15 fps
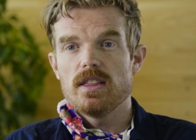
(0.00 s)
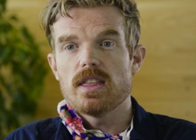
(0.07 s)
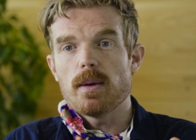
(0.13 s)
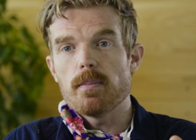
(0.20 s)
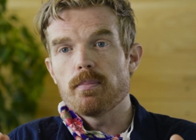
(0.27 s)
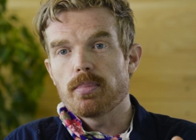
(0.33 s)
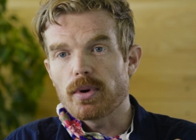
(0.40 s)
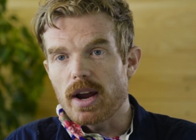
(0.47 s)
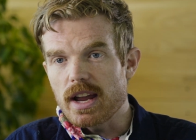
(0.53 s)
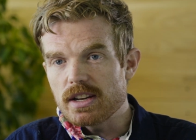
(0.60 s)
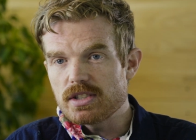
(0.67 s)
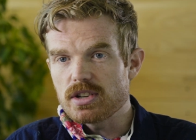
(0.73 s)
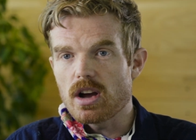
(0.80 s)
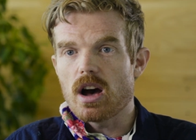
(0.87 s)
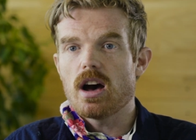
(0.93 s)
they
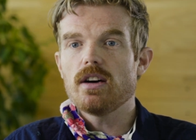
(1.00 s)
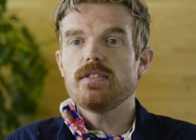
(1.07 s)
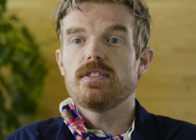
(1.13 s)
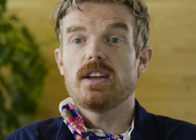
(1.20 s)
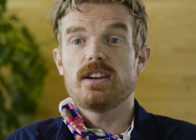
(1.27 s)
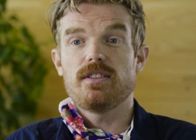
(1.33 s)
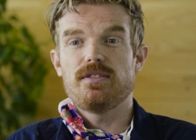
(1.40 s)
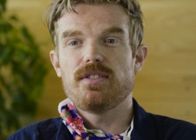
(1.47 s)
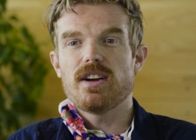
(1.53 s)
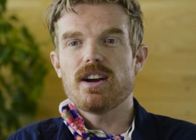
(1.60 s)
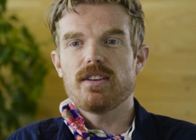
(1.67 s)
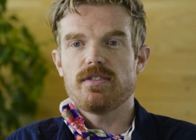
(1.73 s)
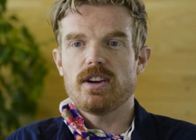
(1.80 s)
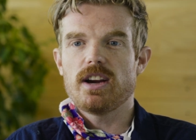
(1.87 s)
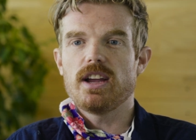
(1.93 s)
branch off at a
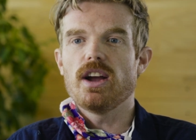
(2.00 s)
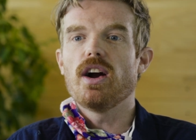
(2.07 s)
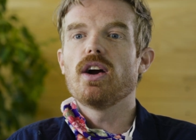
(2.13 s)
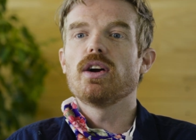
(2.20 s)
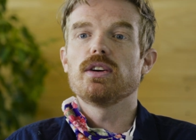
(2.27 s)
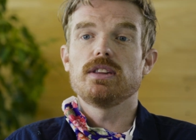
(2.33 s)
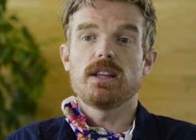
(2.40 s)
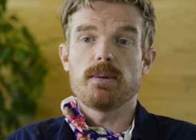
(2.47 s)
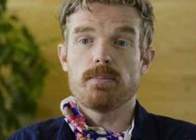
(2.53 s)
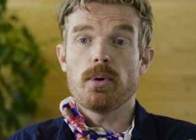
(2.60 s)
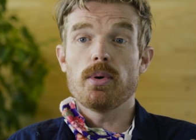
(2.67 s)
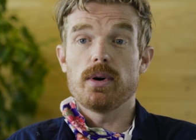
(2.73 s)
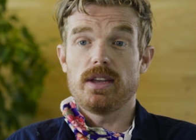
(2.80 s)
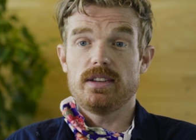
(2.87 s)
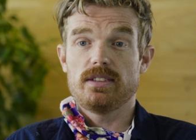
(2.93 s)
very, very early
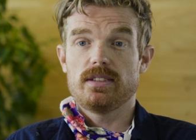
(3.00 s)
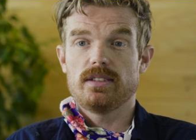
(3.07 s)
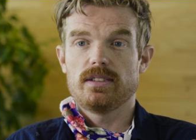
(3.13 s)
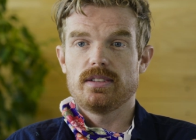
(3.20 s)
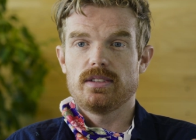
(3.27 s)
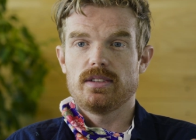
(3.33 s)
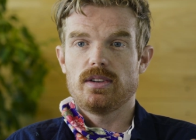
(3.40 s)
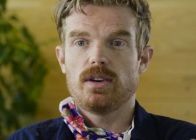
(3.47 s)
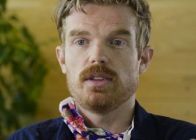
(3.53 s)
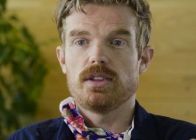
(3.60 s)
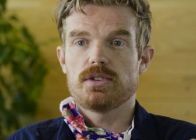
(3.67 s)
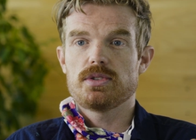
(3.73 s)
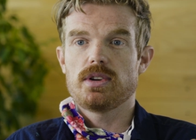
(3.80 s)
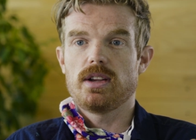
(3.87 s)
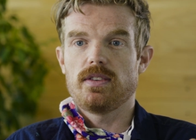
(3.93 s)
point on
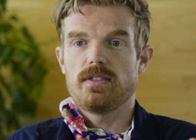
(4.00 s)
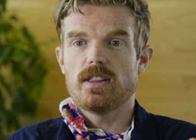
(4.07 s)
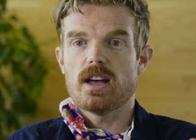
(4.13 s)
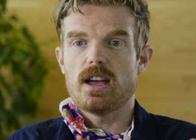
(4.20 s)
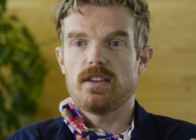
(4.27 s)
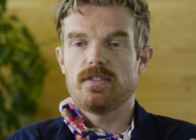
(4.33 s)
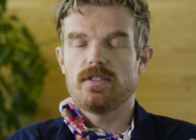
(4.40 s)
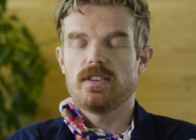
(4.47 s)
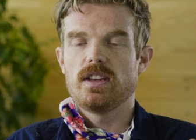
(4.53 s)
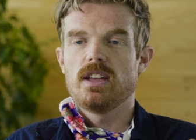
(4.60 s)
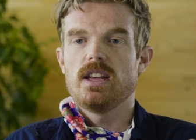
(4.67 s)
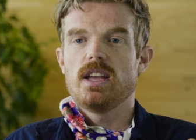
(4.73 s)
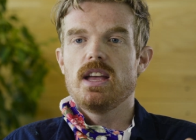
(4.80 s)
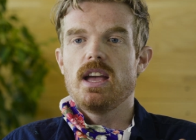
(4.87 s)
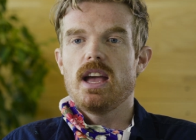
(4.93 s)
the tree of life.
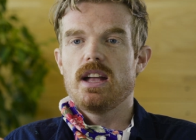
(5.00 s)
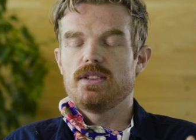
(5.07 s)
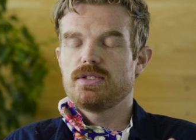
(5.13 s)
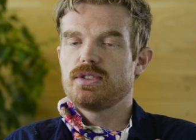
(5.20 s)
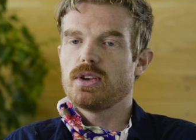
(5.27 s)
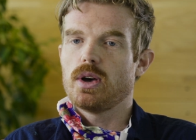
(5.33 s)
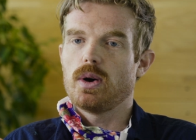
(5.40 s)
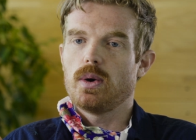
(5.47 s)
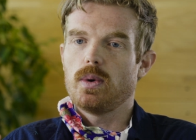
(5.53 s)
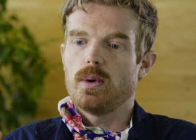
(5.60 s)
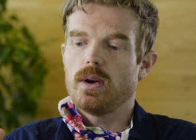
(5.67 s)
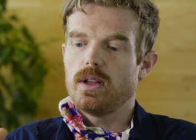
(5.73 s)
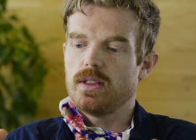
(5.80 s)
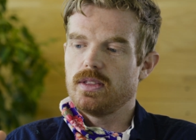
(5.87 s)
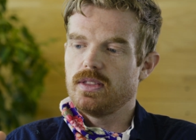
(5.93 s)
And
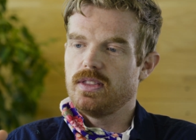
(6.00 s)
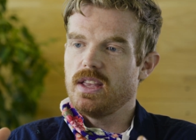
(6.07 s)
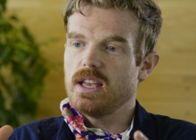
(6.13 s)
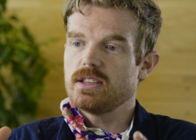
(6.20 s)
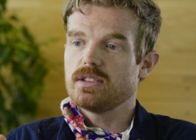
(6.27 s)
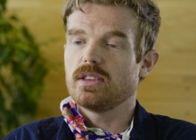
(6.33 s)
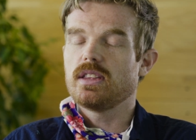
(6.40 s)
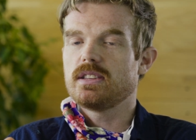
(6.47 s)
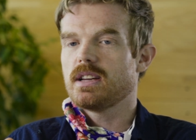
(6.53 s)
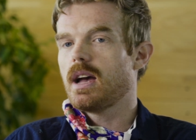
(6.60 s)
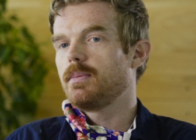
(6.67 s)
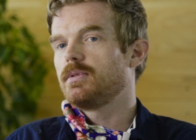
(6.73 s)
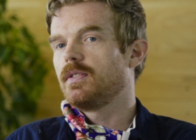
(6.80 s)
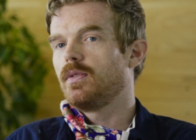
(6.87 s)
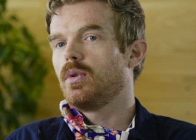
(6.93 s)
so these are the
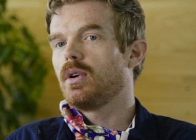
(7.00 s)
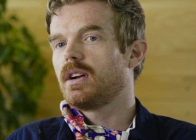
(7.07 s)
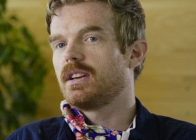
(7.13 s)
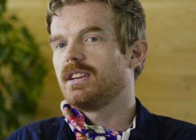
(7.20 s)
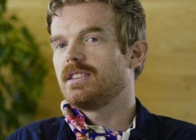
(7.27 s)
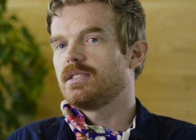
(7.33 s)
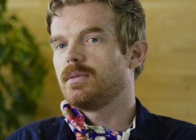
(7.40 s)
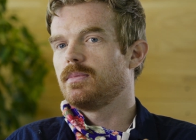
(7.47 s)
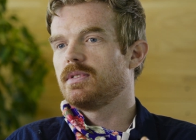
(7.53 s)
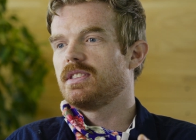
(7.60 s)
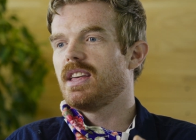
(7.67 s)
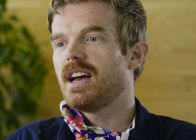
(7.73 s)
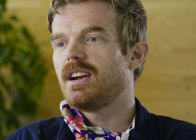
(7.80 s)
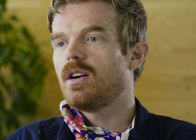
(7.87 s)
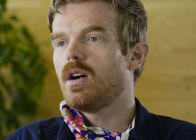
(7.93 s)
types of organisms
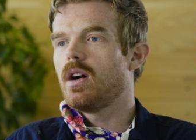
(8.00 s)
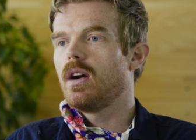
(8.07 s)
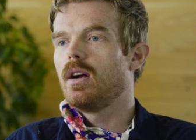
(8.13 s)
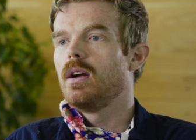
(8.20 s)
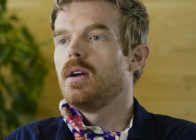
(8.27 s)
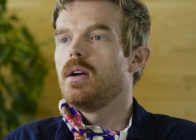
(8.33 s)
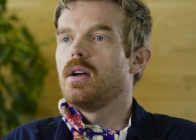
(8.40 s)
that are